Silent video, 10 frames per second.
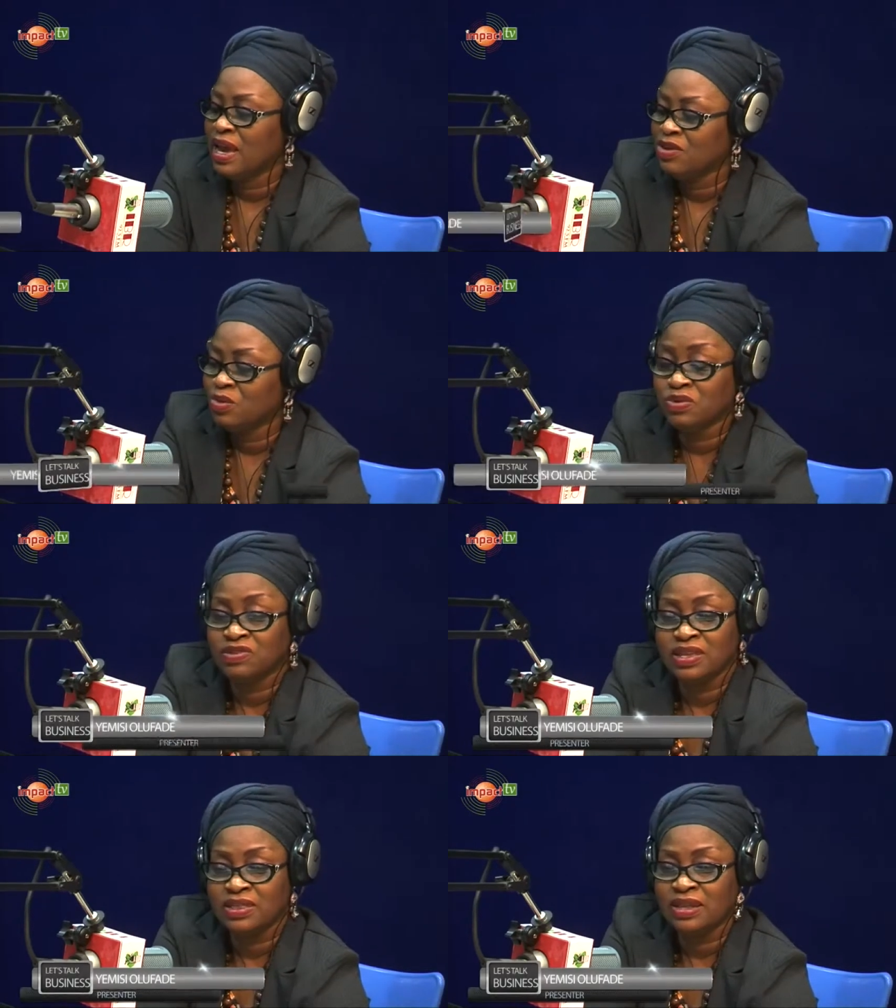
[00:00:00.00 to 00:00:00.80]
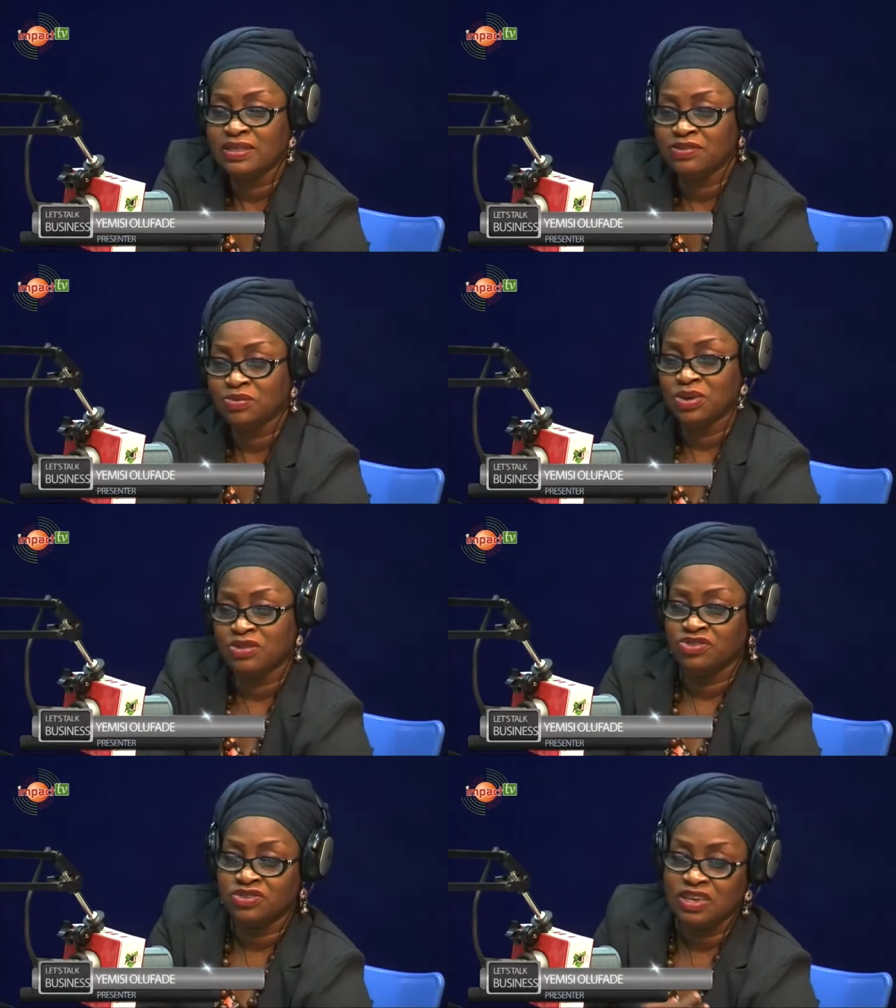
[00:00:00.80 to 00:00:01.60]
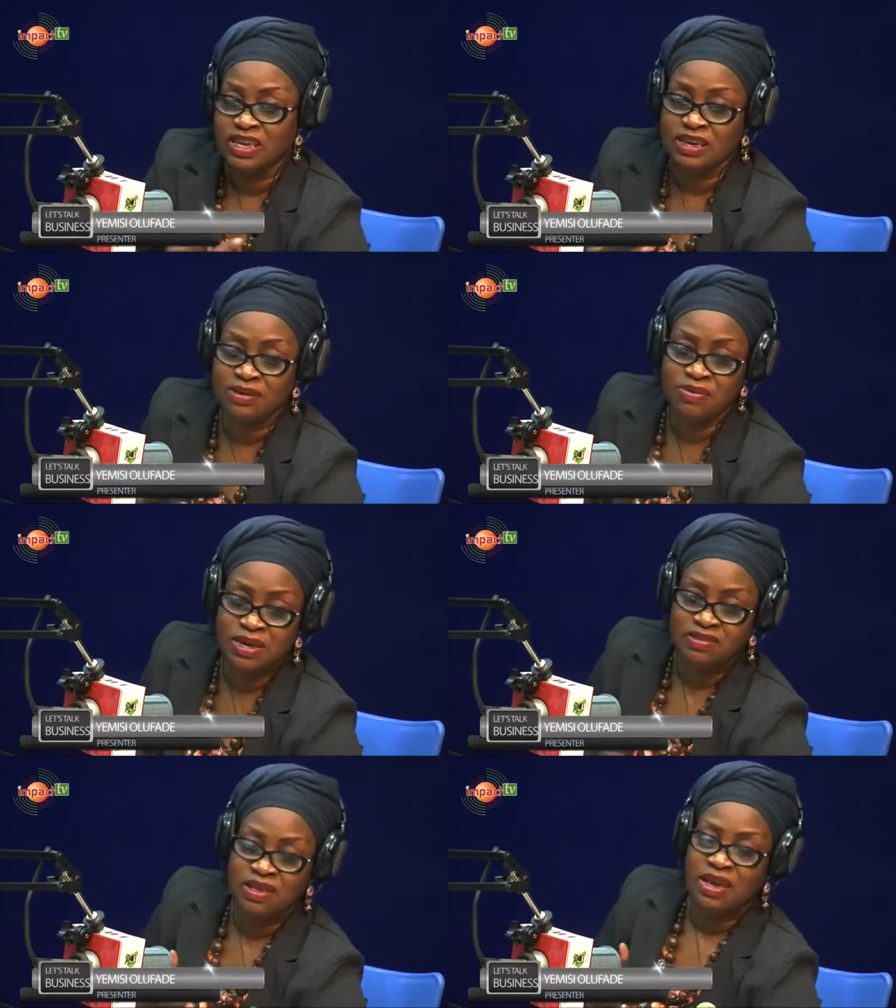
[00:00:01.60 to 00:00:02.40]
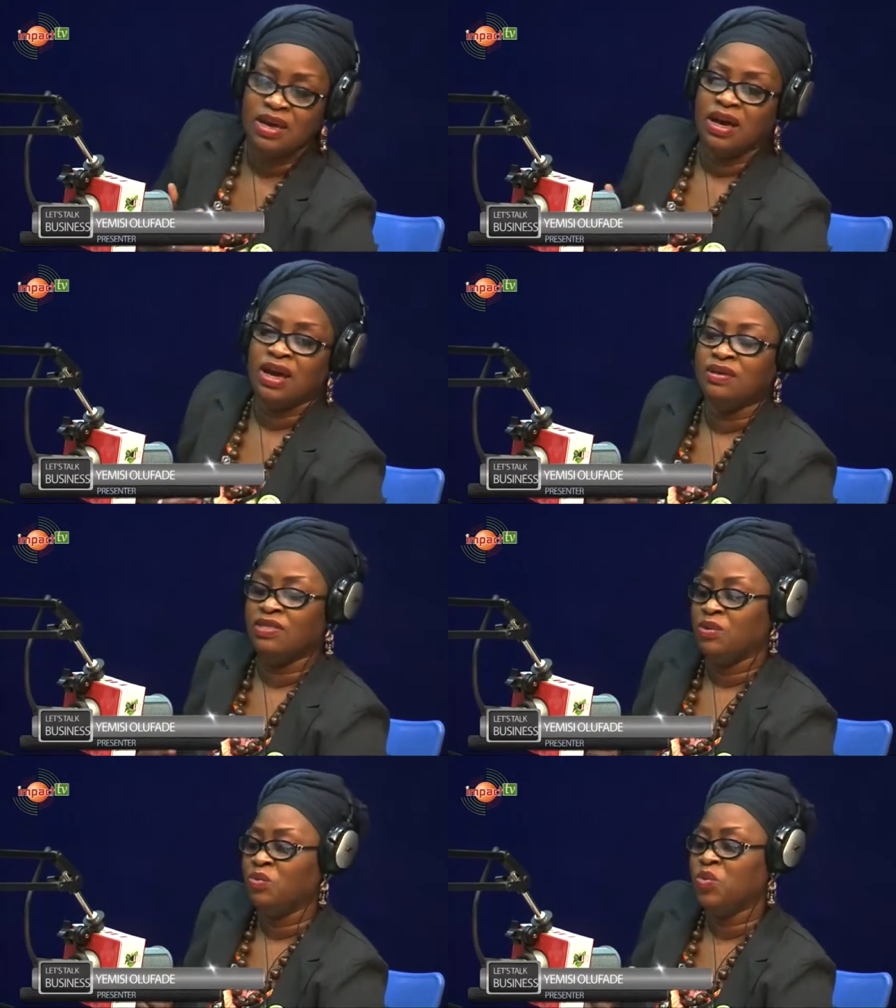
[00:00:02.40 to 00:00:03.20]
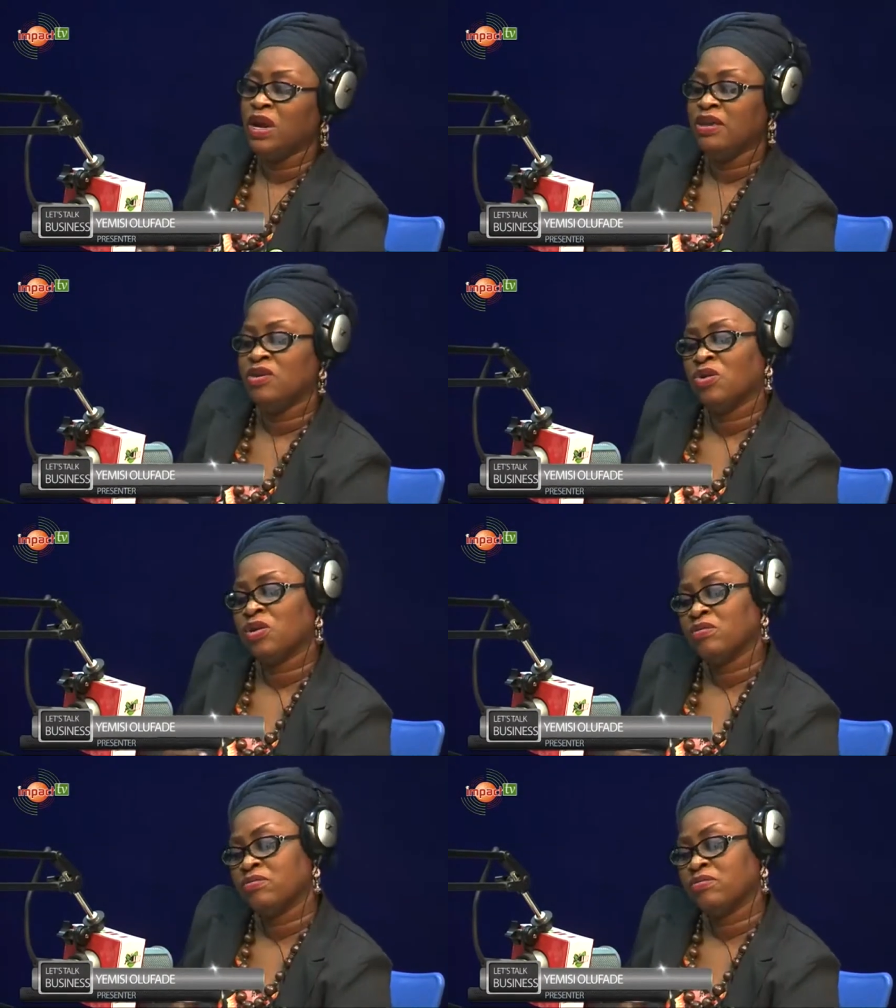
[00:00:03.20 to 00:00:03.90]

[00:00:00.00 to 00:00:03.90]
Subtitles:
you will see that this will not just increase the way your